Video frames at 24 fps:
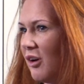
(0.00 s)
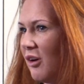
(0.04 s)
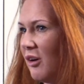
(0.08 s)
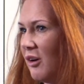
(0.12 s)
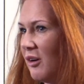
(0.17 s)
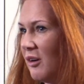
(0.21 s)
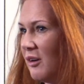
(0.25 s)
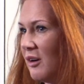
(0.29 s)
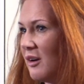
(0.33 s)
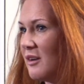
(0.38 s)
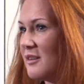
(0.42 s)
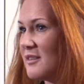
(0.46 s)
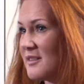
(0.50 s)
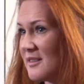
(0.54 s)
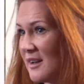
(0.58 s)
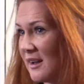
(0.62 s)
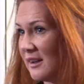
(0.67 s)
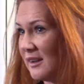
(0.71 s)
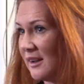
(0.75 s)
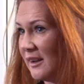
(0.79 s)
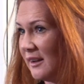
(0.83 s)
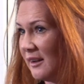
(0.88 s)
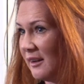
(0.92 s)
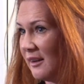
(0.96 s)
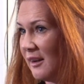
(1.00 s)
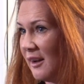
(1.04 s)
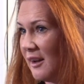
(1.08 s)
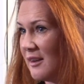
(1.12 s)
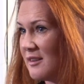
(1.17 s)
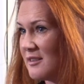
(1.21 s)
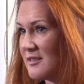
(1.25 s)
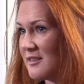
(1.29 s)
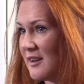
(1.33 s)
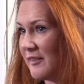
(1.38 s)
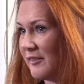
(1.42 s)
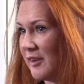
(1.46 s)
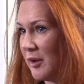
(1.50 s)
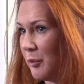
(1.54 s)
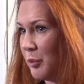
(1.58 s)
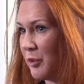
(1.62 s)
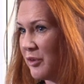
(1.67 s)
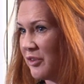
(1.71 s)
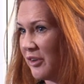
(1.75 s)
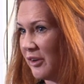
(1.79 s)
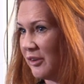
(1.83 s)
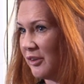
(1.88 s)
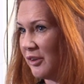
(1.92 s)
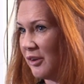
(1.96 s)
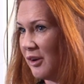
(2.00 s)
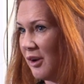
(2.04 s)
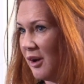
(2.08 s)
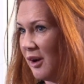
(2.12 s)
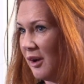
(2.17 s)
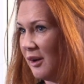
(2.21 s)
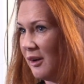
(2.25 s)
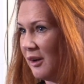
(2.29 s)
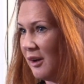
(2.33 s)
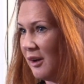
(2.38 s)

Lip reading: are selling and 70% are not.